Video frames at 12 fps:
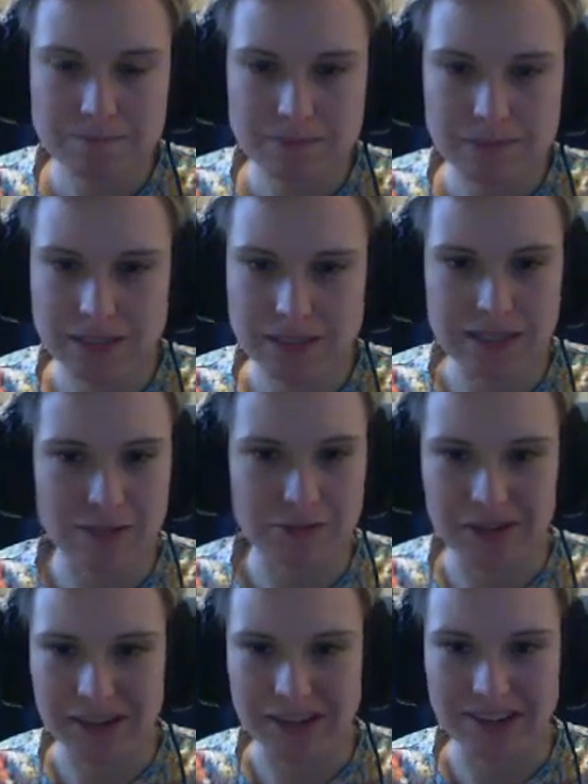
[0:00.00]
Oh
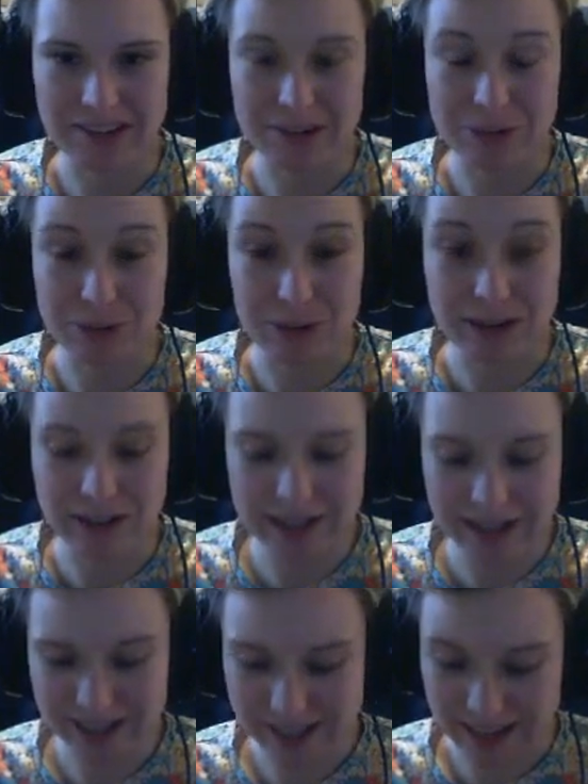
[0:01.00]
my god,
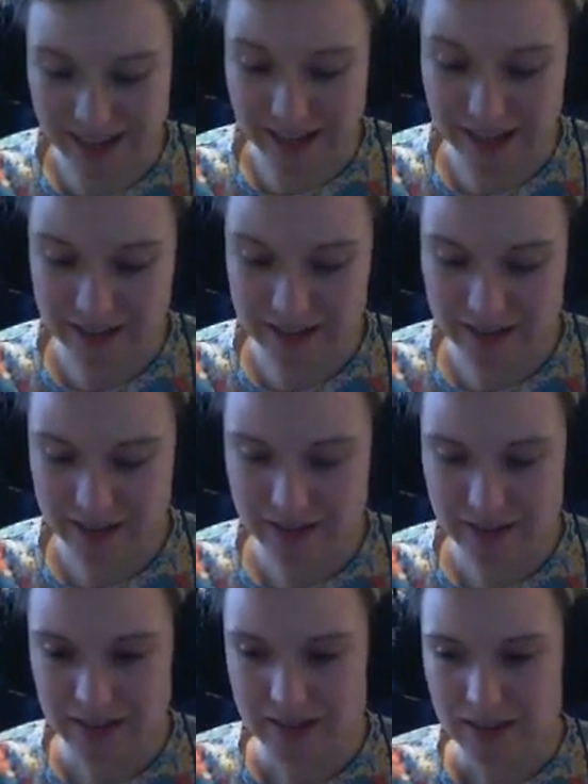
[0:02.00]
really? Yeah.
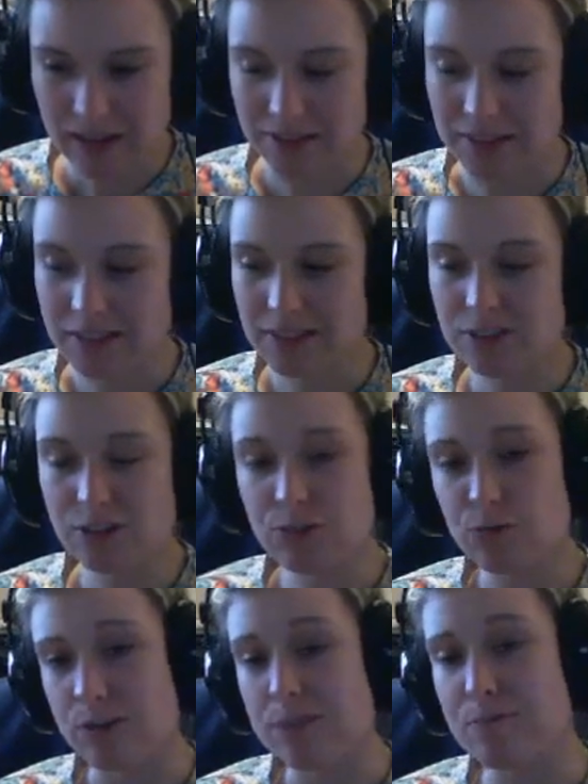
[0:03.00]
I think they did a
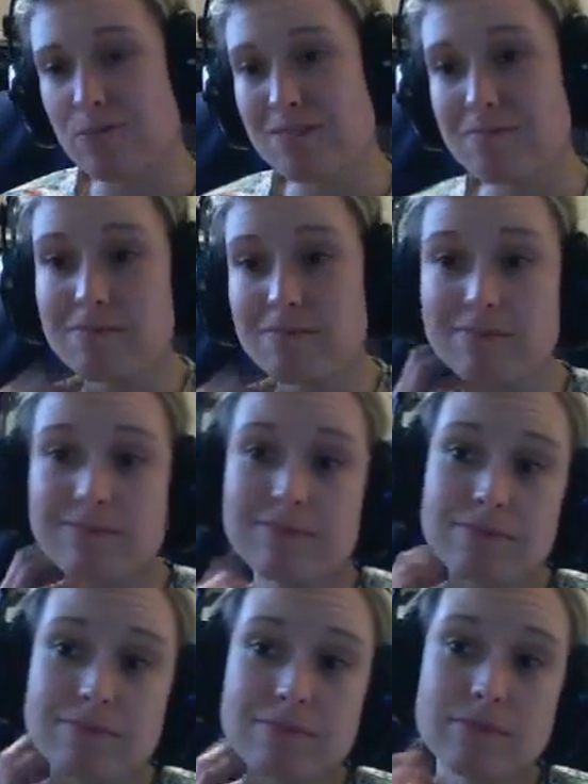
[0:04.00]
reprint
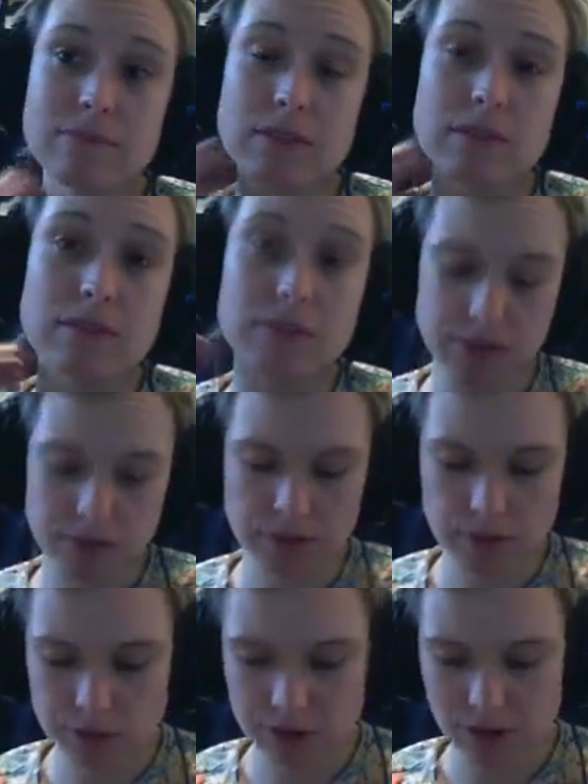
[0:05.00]

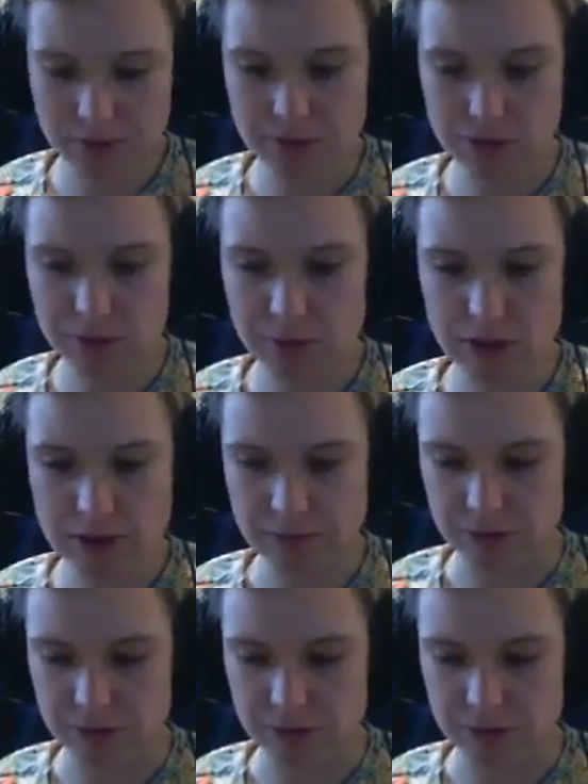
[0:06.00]
on the Champion's Path because